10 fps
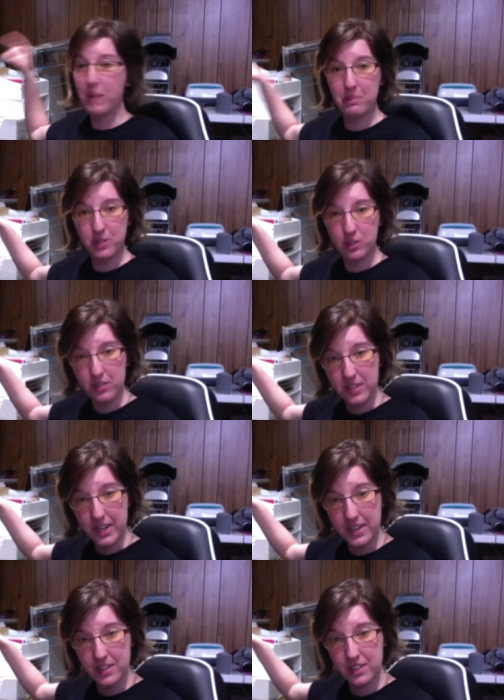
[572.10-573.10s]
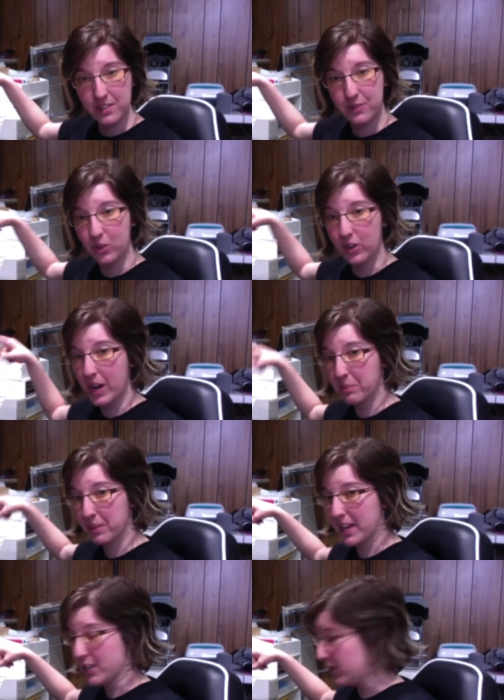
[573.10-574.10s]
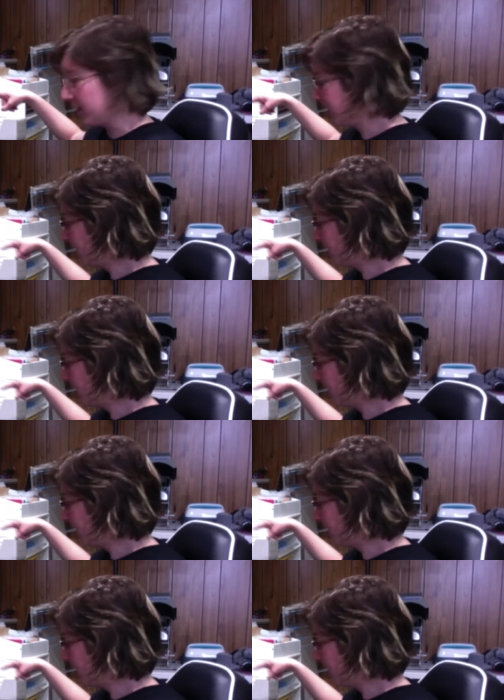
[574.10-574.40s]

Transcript: popsicle sticks for application.